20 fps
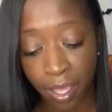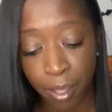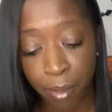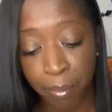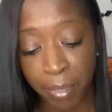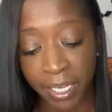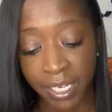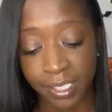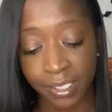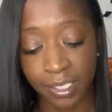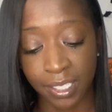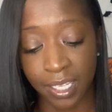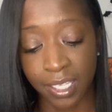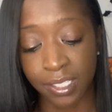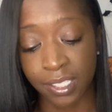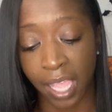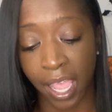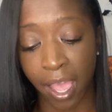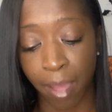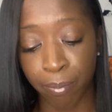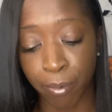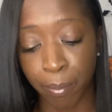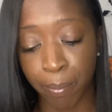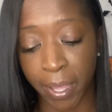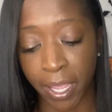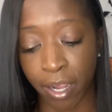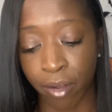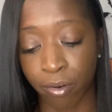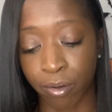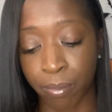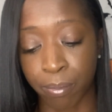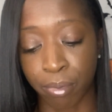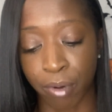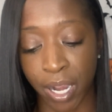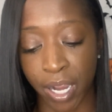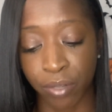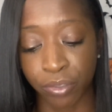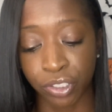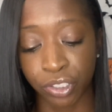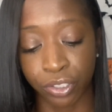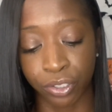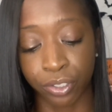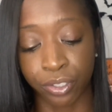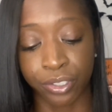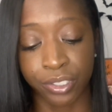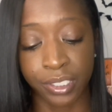But it says apple barrel, brown sugar,